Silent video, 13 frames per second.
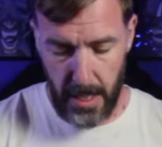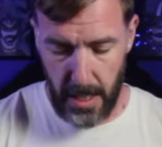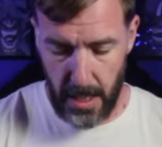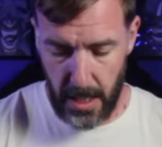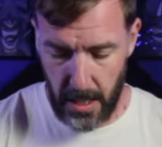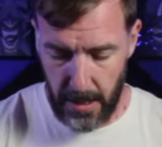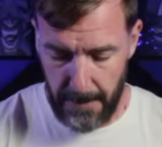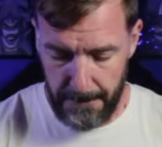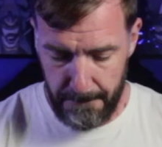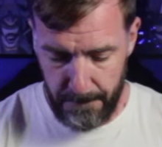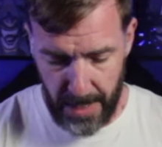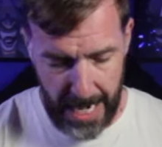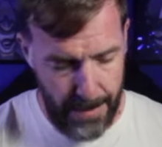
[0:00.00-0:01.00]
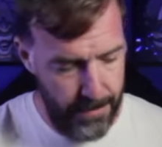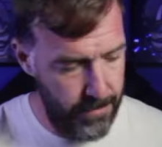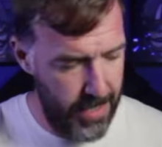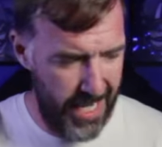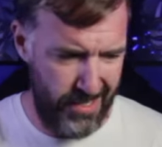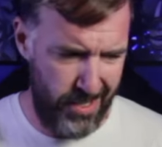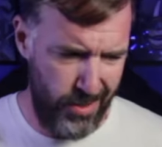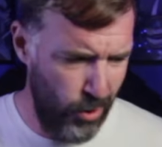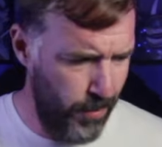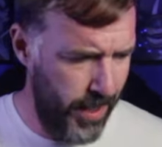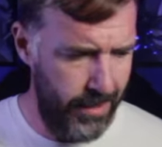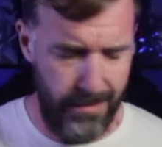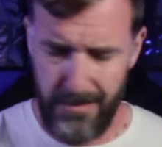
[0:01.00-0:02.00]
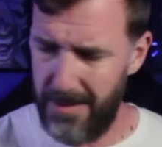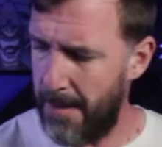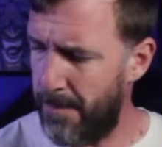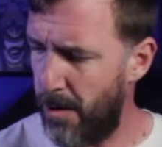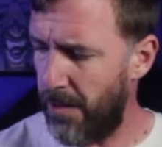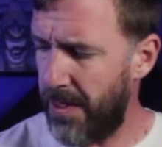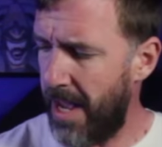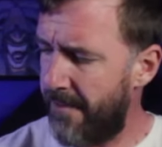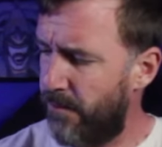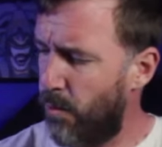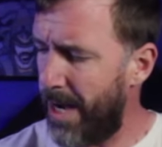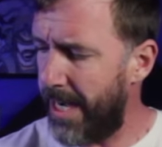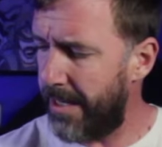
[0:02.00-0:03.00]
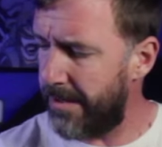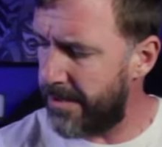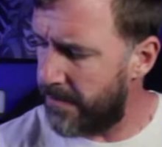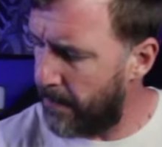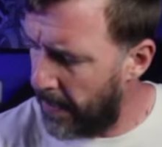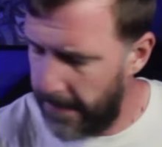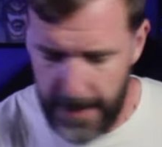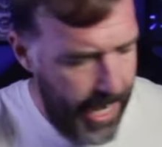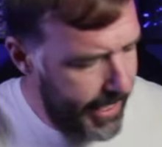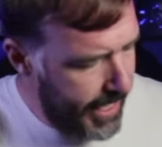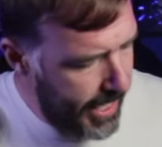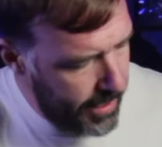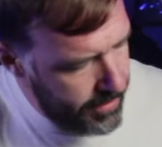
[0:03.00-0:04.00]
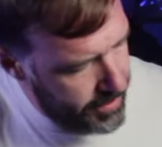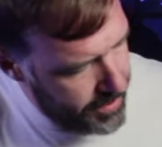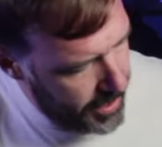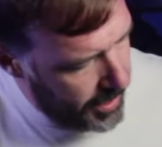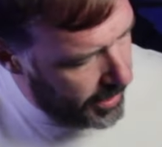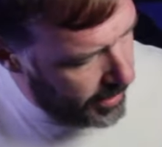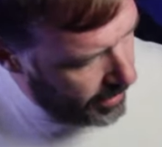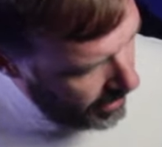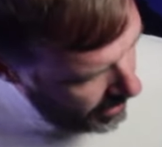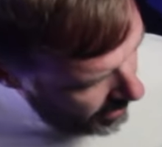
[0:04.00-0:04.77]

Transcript: I'm assuming they both have wings, but I can't see